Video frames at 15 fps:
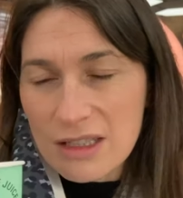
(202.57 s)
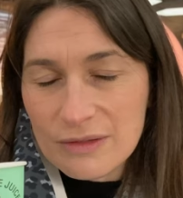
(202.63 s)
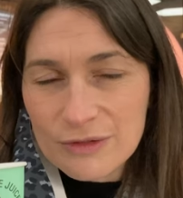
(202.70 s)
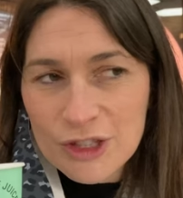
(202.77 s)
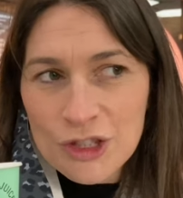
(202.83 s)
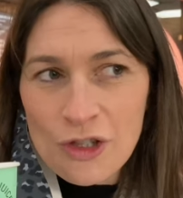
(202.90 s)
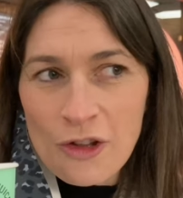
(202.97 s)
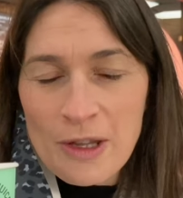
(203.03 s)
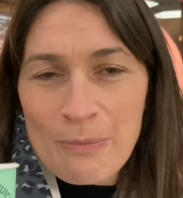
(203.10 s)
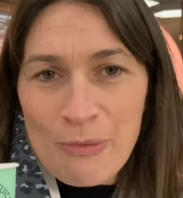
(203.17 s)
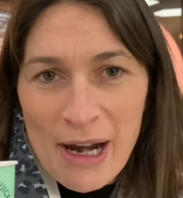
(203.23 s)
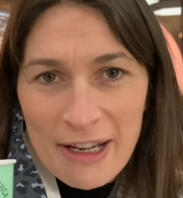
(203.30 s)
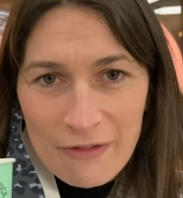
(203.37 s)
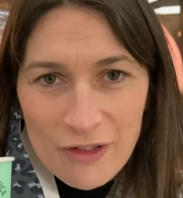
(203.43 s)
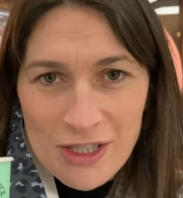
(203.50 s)
It's not the
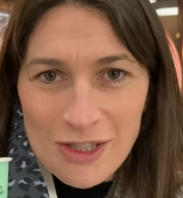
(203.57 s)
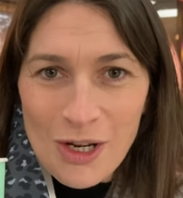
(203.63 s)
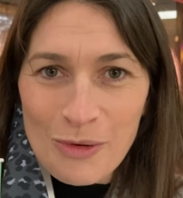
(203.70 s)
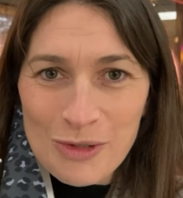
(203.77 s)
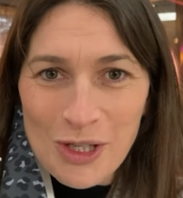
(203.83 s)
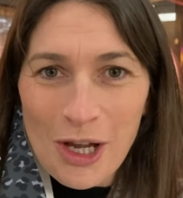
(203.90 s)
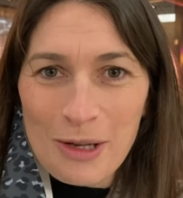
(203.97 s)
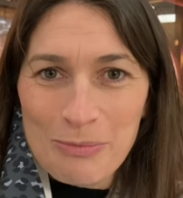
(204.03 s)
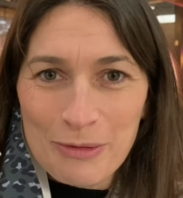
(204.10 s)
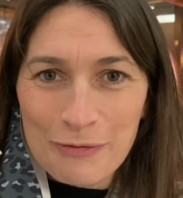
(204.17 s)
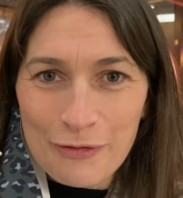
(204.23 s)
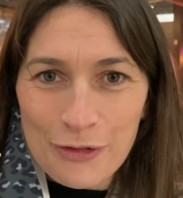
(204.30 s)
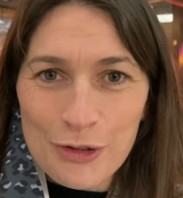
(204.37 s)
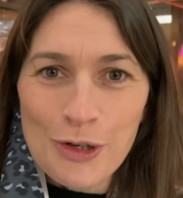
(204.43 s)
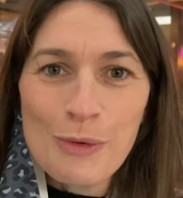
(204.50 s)
breakfast I was hoping
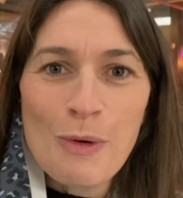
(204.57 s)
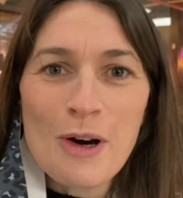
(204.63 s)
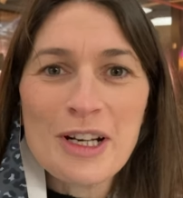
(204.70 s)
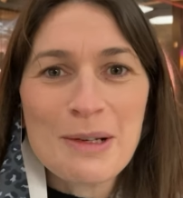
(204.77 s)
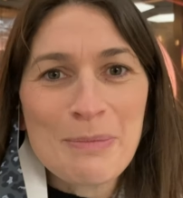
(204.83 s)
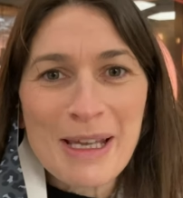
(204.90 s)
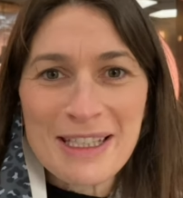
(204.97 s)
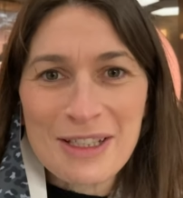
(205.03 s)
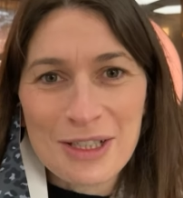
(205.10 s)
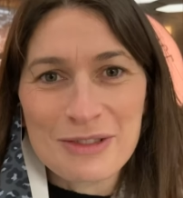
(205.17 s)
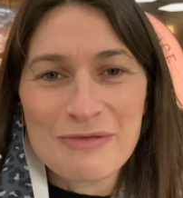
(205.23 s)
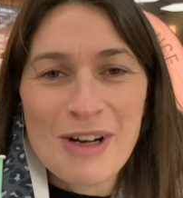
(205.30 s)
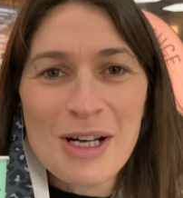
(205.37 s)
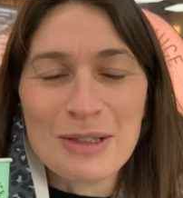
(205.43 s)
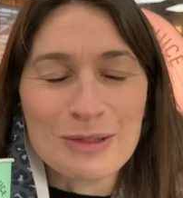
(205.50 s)
for. What a
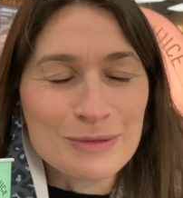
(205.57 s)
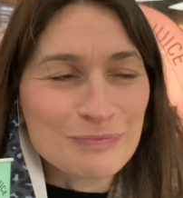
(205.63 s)
bacon roll!